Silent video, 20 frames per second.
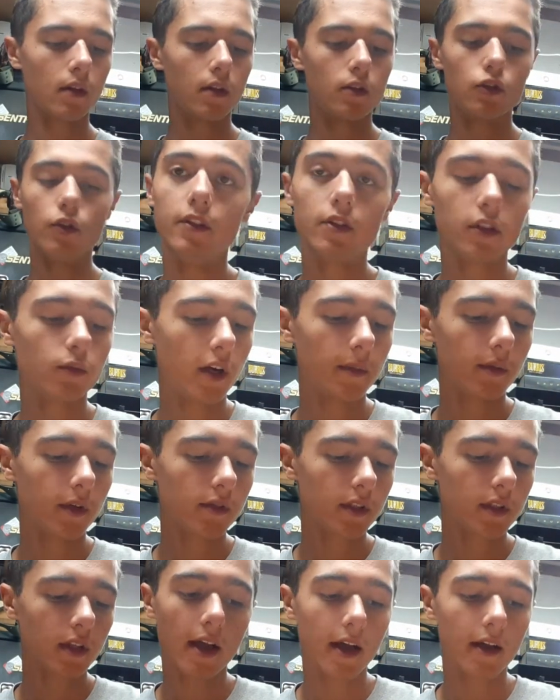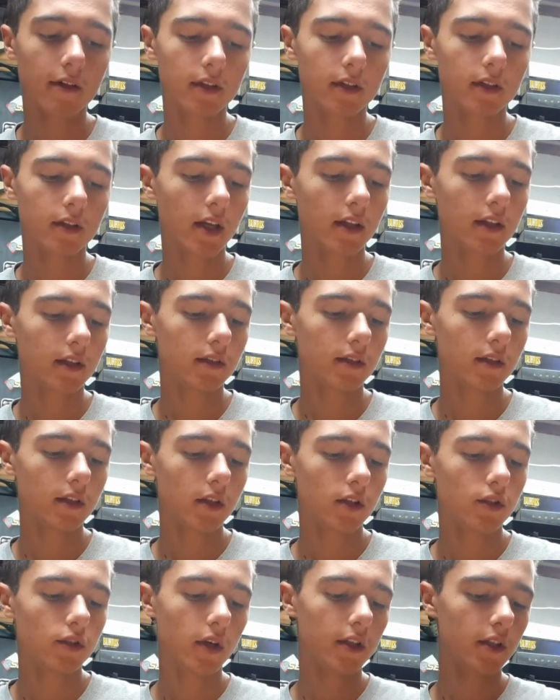So the insert one I'm using, I have the ethics
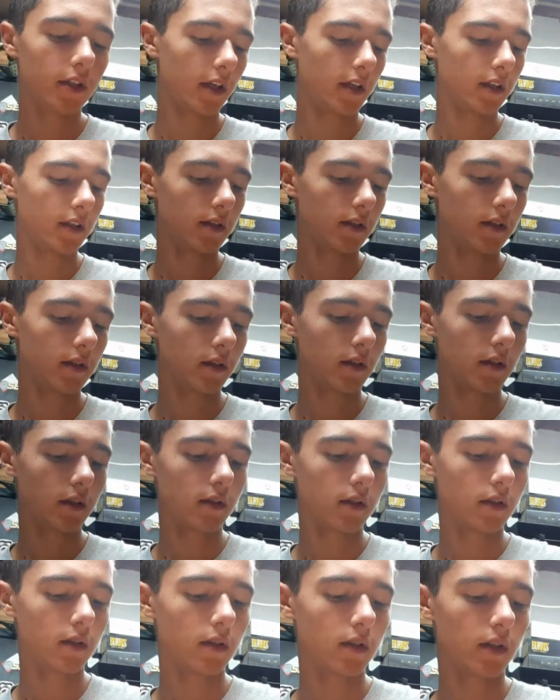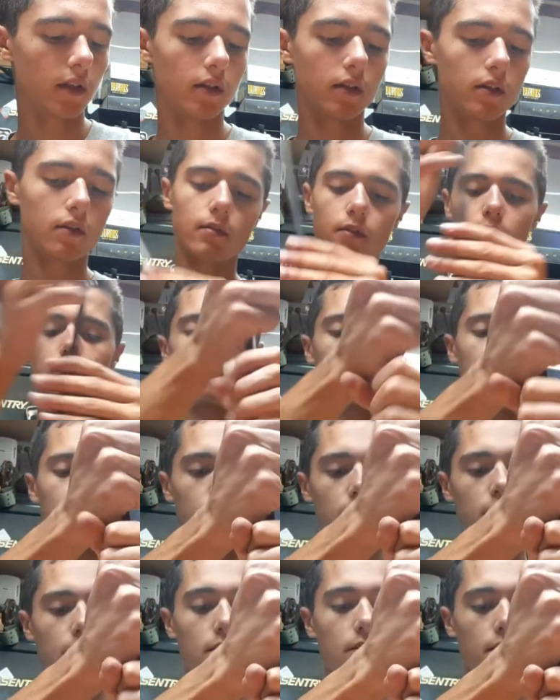200 grain inserts on the
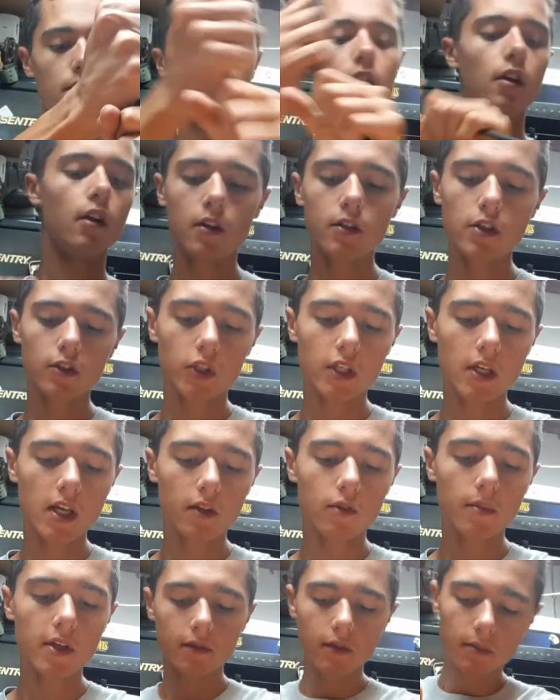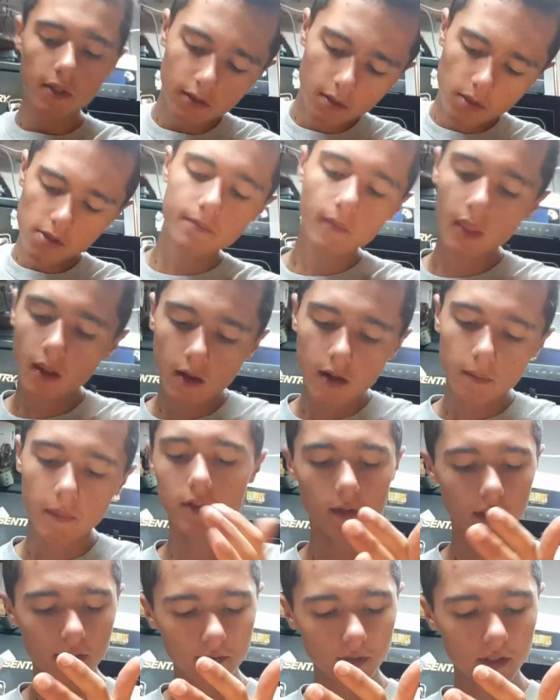stern. Just put down the stern. Make
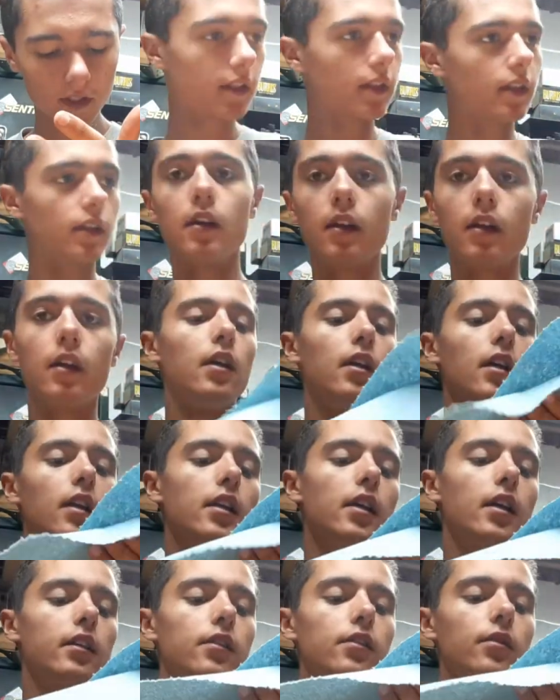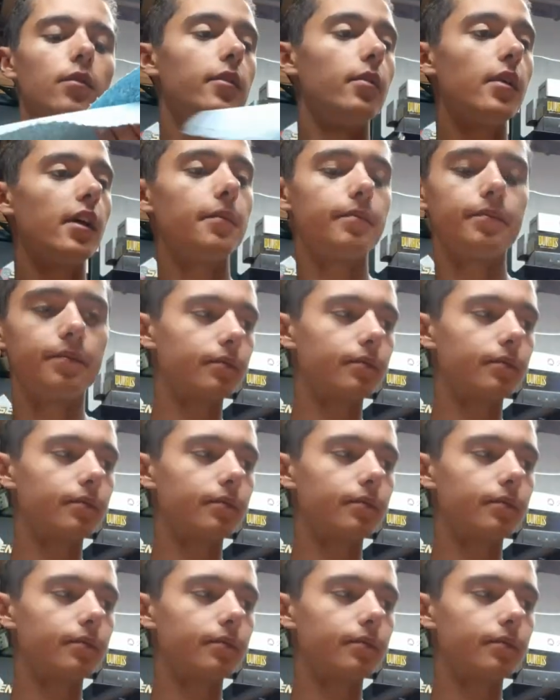sure it is flush against it. And excess away.